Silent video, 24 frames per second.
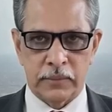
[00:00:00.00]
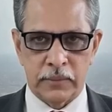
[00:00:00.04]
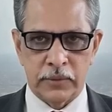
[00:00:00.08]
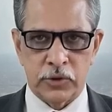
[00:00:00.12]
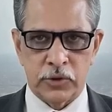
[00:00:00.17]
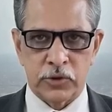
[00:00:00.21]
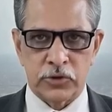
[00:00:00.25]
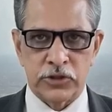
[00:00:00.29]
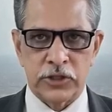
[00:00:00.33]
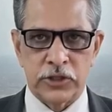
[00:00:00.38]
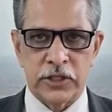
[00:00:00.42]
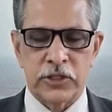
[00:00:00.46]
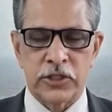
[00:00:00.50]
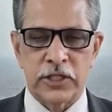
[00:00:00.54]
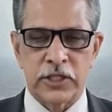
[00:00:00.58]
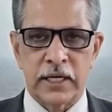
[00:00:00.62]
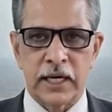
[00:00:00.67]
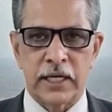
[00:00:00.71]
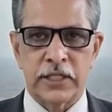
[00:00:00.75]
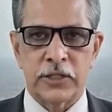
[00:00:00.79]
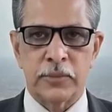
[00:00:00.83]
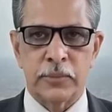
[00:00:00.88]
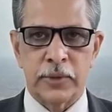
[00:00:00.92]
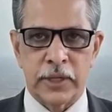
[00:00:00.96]
Usage and
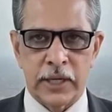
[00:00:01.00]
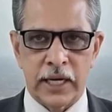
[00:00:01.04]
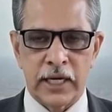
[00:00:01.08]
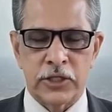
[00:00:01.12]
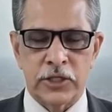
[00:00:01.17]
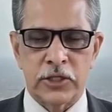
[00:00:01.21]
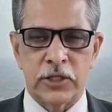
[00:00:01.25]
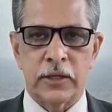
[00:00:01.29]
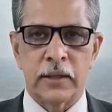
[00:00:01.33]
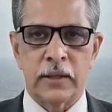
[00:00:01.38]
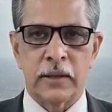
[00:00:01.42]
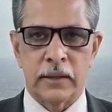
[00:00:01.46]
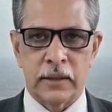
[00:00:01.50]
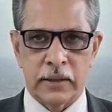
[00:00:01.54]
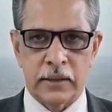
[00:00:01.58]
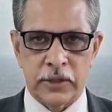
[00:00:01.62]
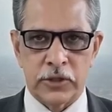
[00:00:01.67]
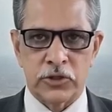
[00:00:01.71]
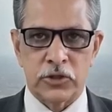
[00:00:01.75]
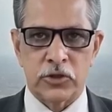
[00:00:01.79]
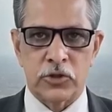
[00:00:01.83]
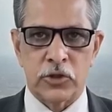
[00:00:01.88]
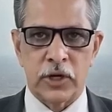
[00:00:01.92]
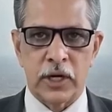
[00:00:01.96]
explanation.
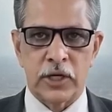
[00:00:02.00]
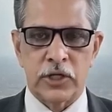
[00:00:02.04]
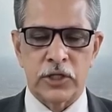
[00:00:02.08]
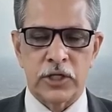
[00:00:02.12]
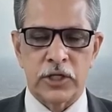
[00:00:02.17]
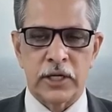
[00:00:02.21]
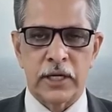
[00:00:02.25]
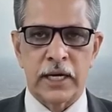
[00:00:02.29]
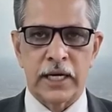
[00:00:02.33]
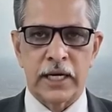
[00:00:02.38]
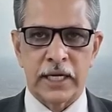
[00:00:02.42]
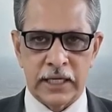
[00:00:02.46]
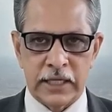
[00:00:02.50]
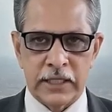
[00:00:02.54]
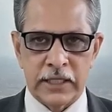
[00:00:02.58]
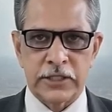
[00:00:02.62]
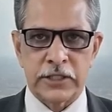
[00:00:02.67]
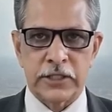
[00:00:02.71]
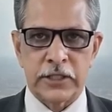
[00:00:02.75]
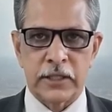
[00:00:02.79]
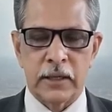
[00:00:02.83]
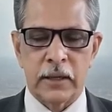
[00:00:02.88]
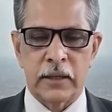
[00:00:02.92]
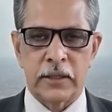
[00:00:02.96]
The structure
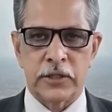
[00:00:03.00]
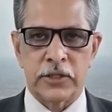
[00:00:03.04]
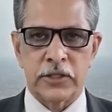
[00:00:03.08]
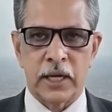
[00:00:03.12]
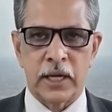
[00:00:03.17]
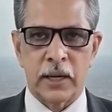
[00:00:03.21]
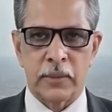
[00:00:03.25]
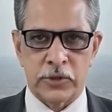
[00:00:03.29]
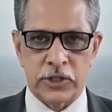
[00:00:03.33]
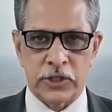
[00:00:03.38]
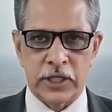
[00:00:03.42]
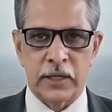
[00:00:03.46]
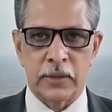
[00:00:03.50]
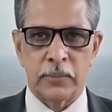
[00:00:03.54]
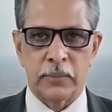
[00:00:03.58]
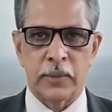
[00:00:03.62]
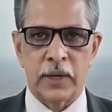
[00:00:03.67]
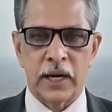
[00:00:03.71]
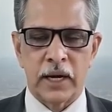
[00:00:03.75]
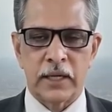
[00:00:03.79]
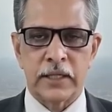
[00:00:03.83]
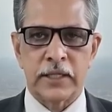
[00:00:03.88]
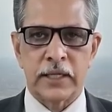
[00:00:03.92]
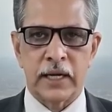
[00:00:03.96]
is subject
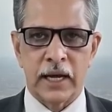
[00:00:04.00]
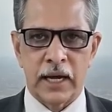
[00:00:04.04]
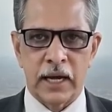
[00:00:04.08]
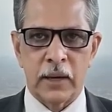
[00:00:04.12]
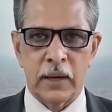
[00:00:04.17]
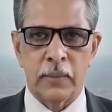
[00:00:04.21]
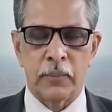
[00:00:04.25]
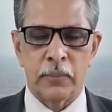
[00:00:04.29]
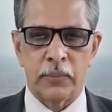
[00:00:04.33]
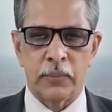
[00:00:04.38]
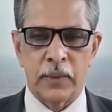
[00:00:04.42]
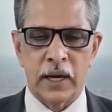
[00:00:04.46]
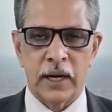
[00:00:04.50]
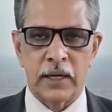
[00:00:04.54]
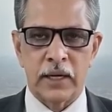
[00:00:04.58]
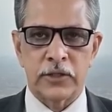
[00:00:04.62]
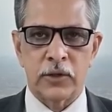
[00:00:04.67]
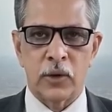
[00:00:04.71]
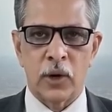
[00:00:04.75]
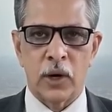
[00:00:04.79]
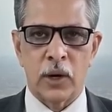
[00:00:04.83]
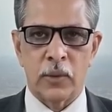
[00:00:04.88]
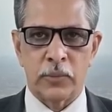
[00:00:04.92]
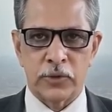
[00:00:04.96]
plus help plus
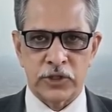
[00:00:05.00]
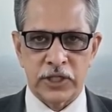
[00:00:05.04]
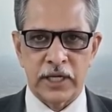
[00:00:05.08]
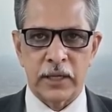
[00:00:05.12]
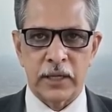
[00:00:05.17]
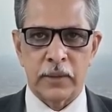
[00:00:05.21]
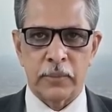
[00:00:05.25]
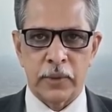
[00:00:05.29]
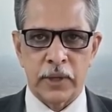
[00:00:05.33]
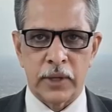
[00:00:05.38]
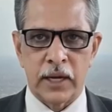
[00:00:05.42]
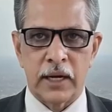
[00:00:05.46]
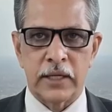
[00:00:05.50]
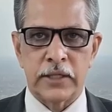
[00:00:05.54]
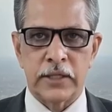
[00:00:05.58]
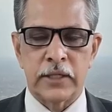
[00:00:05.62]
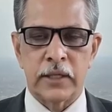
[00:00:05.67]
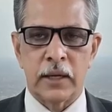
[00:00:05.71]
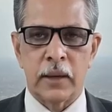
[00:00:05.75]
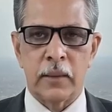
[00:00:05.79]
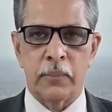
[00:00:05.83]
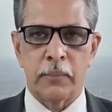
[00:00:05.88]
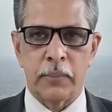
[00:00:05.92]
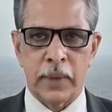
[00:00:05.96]
object plus
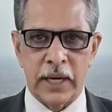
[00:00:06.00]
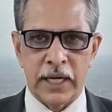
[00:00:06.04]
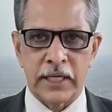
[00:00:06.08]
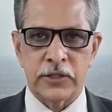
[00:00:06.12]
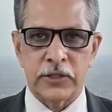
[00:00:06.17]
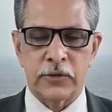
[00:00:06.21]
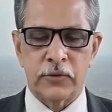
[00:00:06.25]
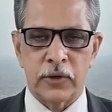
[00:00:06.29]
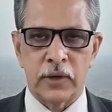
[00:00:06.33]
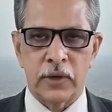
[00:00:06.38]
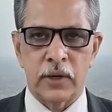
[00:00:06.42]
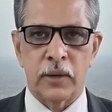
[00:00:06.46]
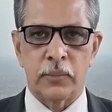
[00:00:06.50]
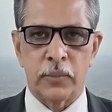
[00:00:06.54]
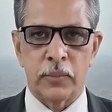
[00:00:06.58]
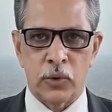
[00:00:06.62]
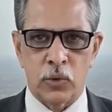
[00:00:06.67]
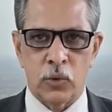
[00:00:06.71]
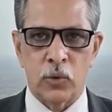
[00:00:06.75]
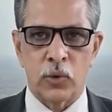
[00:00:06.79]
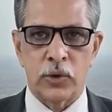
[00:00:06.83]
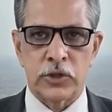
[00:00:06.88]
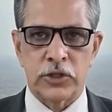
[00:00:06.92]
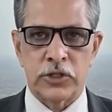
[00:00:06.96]
base verb,
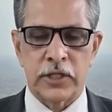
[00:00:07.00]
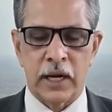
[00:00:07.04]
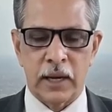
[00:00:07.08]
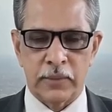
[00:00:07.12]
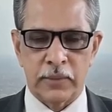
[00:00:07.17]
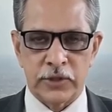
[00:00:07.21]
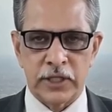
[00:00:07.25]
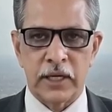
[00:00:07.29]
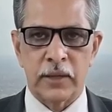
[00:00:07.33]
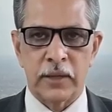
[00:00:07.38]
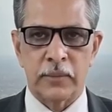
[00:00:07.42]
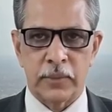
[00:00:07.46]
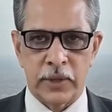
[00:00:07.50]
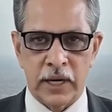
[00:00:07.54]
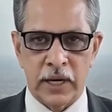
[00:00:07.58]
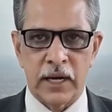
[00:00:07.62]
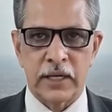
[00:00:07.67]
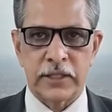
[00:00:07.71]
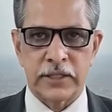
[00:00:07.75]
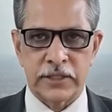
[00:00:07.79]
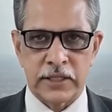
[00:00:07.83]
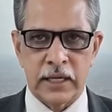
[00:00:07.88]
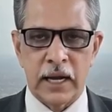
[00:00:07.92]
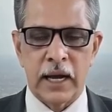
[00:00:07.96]
or subject
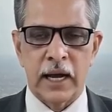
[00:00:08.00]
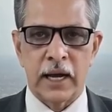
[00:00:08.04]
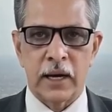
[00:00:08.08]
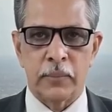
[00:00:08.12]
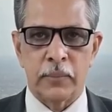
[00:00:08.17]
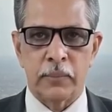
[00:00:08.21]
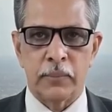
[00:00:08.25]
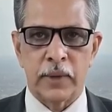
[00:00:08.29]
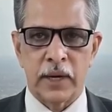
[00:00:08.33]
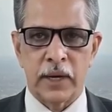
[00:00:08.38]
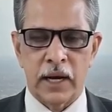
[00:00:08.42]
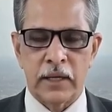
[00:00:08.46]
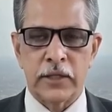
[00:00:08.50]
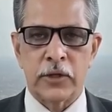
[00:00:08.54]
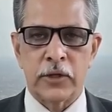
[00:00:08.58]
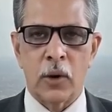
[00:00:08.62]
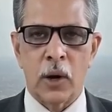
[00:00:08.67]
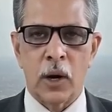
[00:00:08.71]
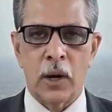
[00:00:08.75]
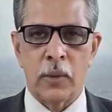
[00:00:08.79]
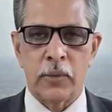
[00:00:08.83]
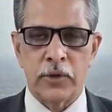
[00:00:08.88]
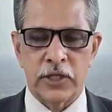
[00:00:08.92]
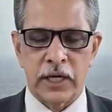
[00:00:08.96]
plus help plus
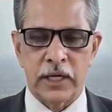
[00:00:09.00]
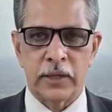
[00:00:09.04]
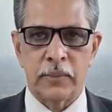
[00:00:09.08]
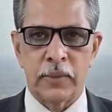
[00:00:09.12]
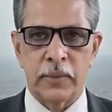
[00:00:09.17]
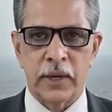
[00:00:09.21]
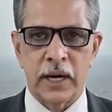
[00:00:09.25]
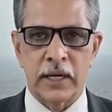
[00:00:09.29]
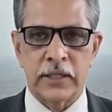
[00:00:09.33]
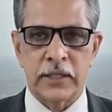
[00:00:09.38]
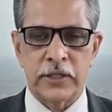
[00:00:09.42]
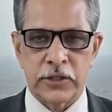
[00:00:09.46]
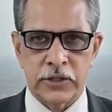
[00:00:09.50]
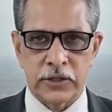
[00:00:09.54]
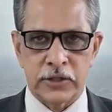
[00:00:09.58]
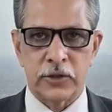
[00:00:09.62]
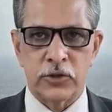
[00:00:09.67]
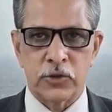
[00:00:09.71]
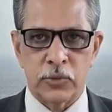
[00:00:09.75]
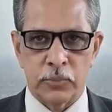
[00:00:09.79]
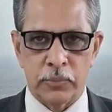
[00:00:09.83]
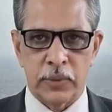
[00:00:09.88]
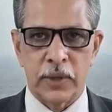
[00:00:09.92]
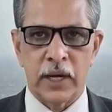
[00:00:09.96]
object plus
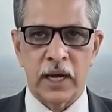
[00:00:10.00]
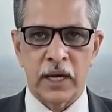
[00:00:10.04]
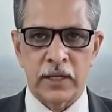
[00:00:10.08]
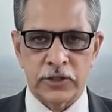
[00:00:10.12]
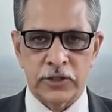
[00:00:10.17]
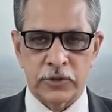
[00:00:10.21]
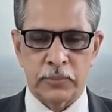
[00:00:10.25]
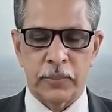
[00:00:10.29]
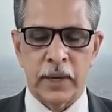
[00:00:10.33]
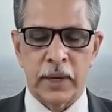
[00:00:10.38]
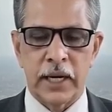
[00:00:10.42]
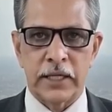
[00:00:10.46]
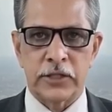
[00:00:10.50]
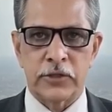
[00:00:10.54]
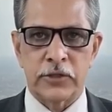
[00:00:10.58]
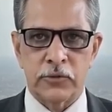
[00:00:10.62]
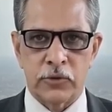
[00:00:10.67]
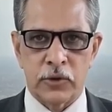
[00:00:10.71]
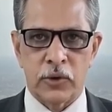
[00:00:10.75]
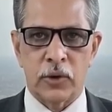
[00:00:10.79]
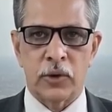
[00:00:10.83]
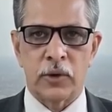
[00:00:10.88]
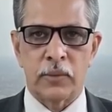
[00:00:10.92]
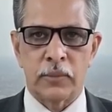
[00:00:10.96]
to plus base
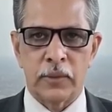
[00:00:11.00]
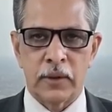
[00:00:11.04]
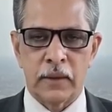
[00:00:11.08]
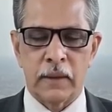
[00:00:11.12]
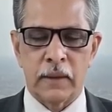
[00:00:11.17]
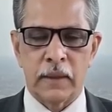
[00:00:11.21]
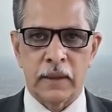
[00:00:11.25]
verb.